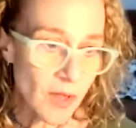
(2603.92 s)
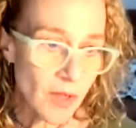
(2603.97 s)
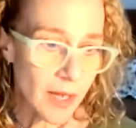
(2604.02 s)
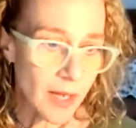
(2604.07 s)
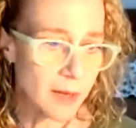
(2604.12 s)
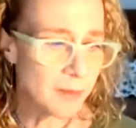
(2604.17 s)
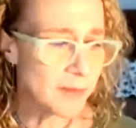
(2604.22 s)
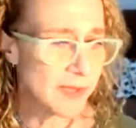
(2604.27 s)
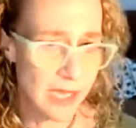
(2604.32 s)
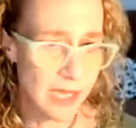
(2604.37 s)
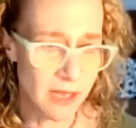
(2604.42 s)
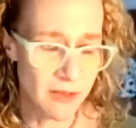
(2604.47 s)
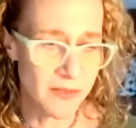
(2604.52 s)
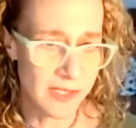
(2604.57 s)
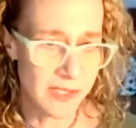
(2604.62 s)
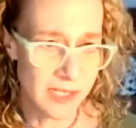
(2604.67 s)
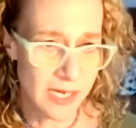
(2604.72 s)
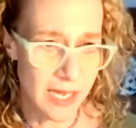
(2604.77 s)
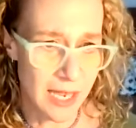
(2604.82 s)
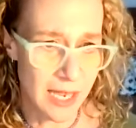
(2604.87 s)
himself
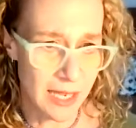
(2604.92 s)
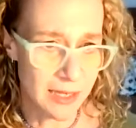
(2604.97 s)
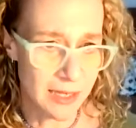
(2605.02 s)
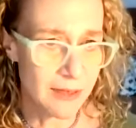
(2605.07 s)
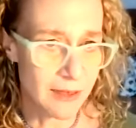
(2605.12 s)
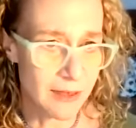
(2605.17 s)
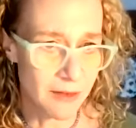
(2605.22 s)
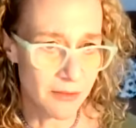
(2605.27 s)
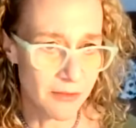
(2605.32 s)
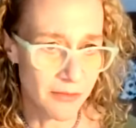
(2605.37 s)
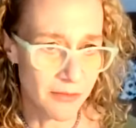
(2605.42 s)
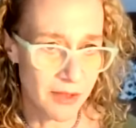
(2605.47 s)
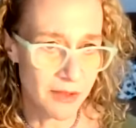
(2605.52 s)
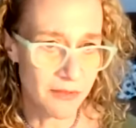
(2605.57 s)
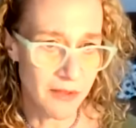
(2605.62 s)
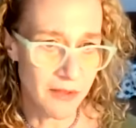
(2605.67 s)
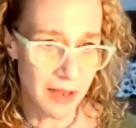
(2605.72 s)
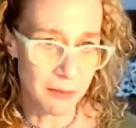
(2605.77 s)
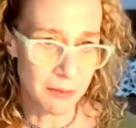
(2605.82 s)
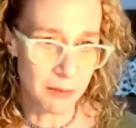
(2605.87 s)
is not if if
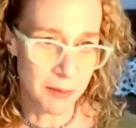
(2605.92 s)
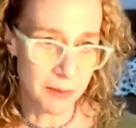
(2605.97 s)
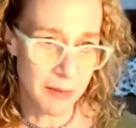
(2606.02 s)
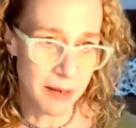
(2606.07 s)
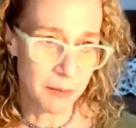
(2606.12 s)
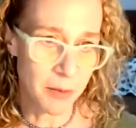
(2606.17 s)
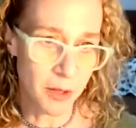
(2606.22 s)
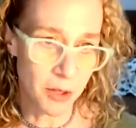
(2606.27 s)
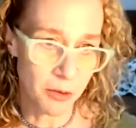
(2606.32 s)
i remember